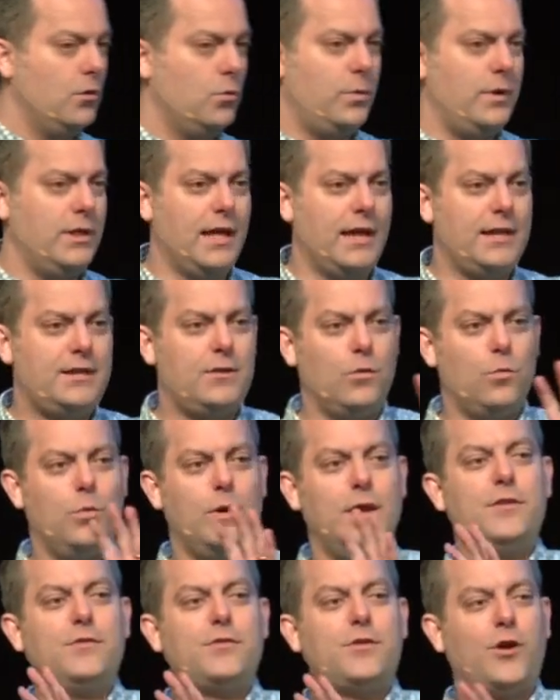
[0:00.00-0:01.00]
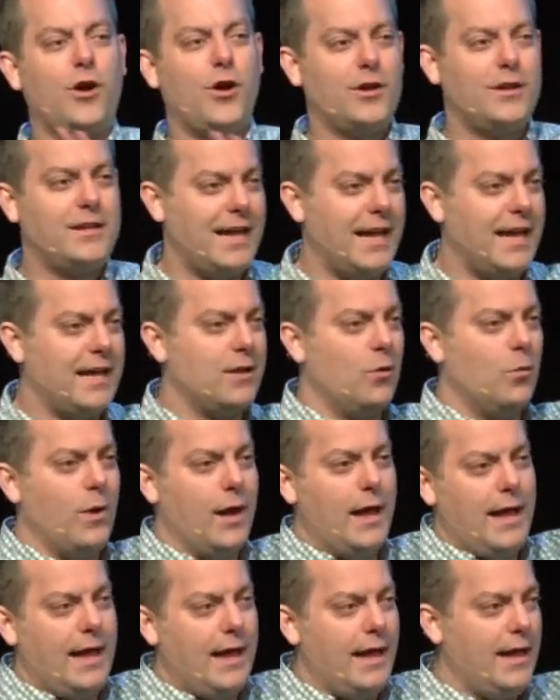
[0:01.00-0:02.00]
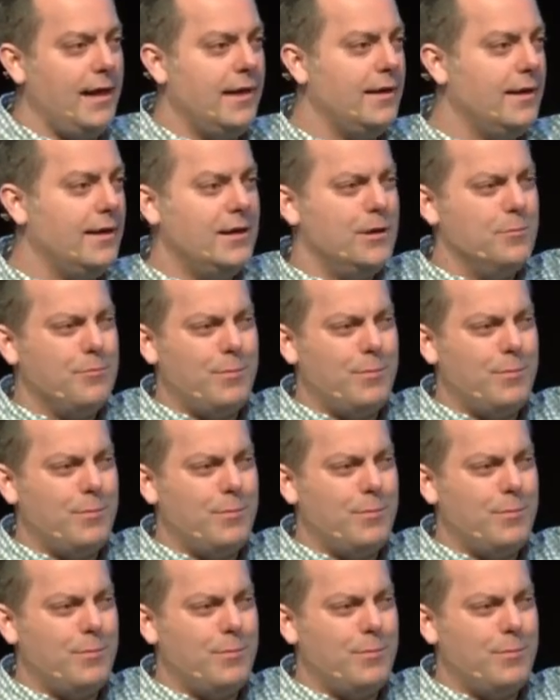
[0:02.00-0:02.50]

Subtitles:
We like to whisk our dead away